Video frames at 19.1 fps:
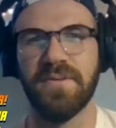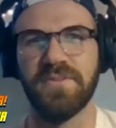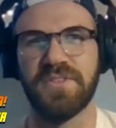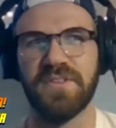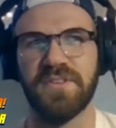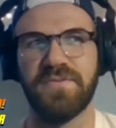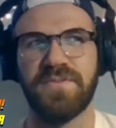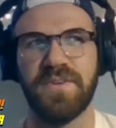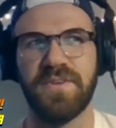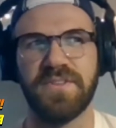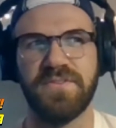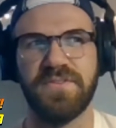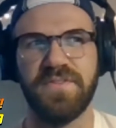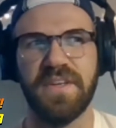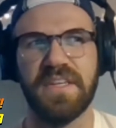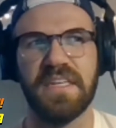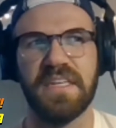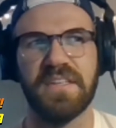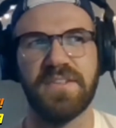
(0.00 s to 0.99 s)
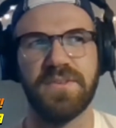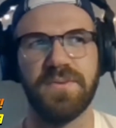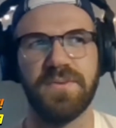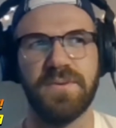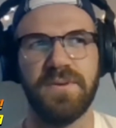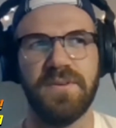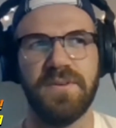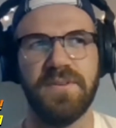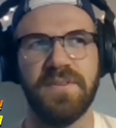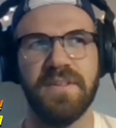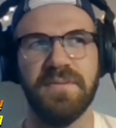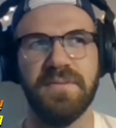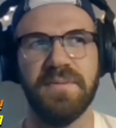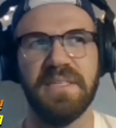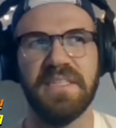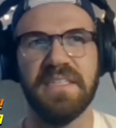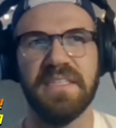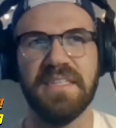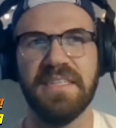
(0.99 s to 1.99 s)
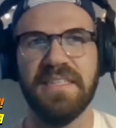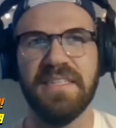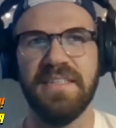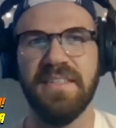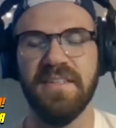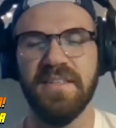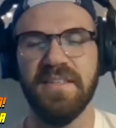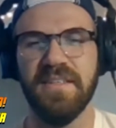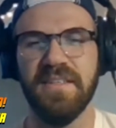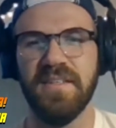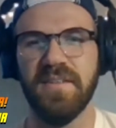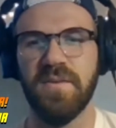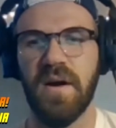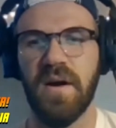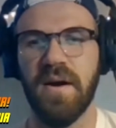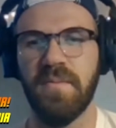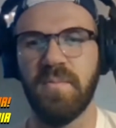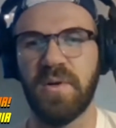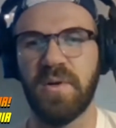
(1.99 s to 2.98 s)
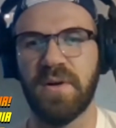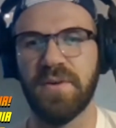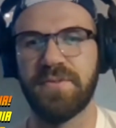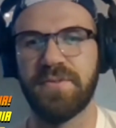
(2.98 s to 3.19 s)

It was the first Fake It tour that we did. We were